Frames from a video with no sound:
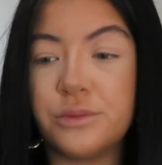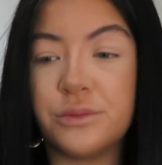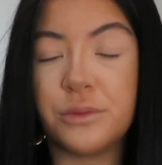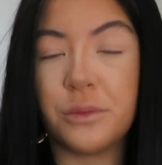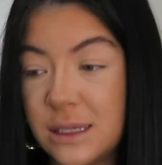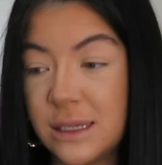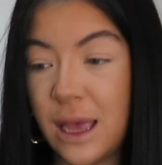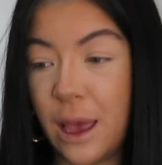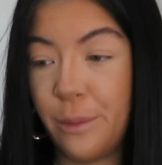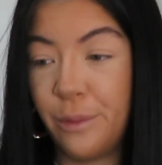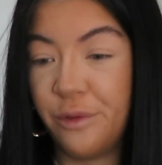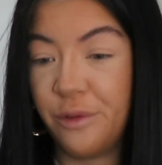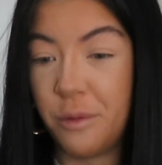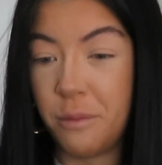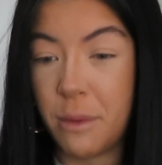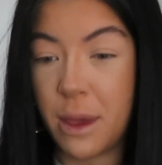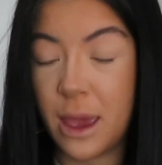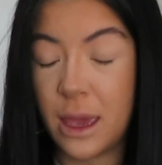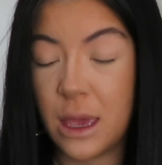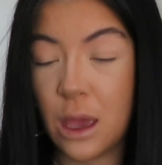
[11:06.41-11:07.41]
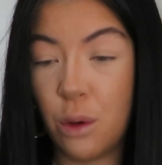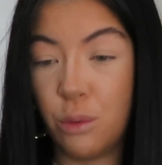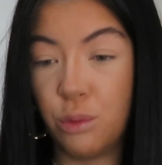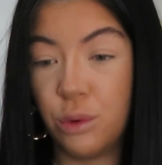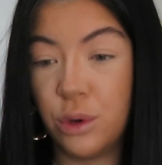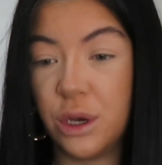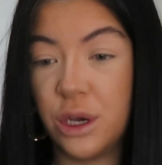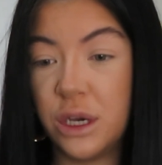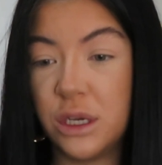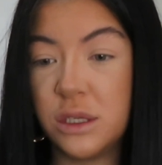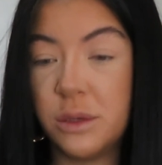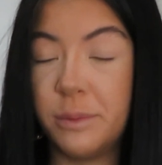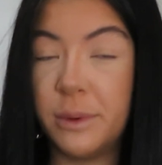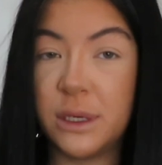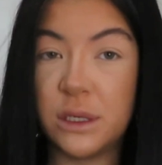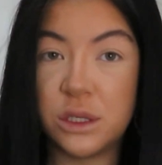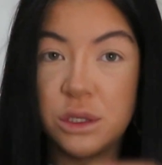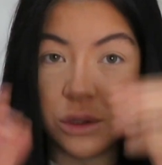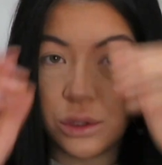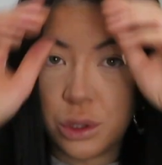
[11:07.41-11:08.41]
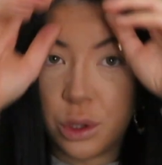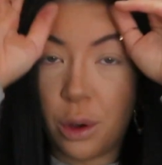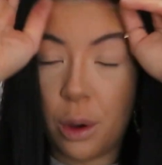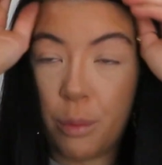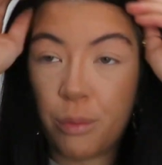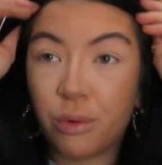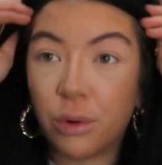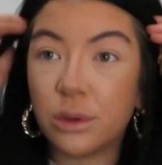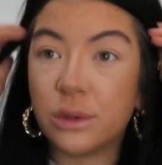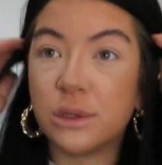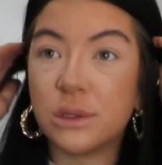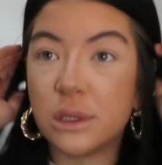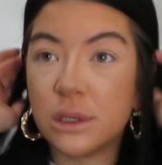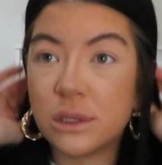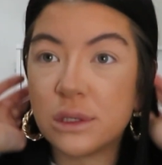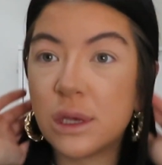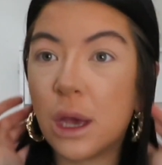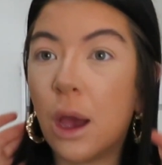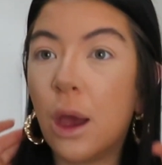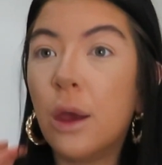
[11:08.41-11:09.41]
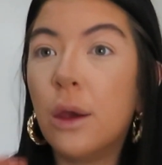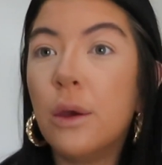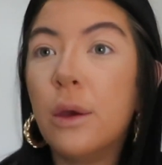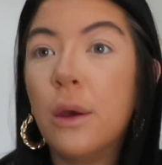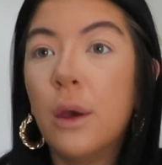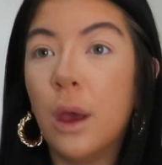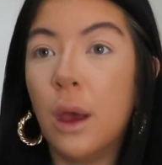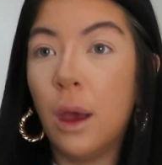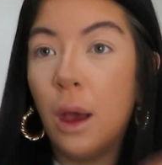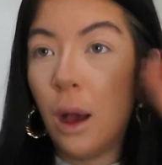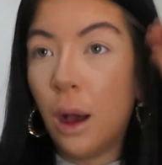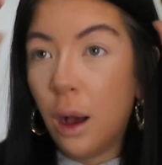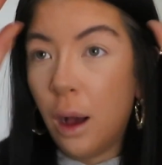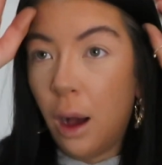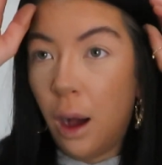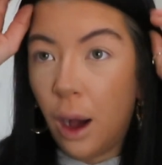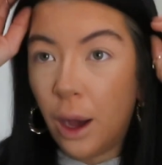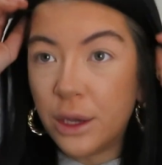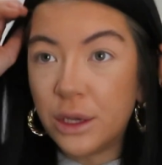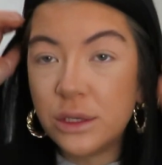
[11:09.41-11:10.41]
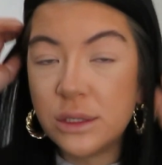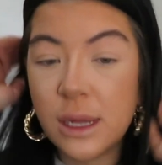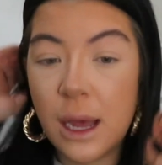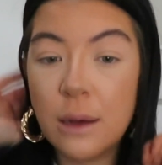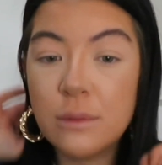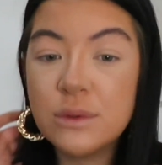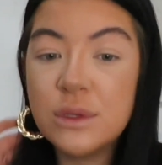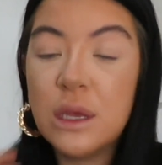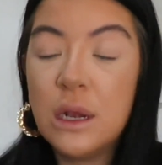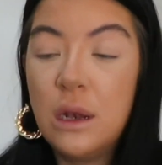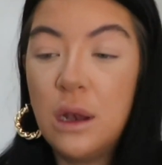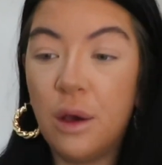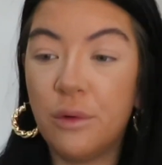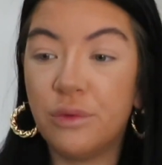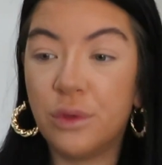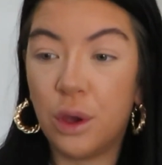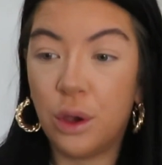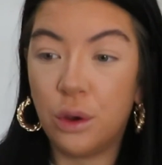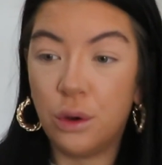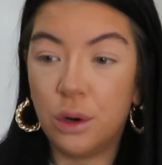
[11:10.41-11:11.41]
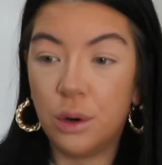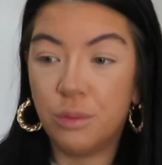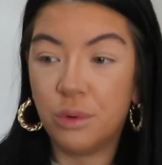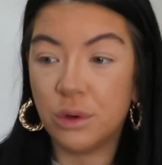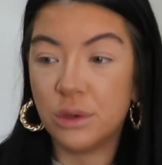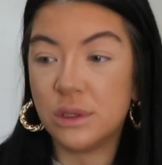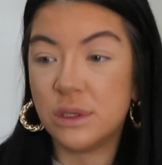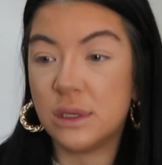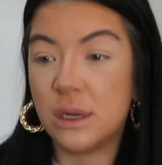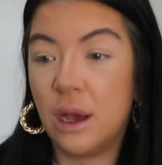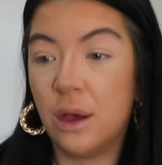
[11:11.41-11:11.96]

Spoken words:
Next step for me would be to do a bronzer. So I used to absolutely love the Hoola bronzer.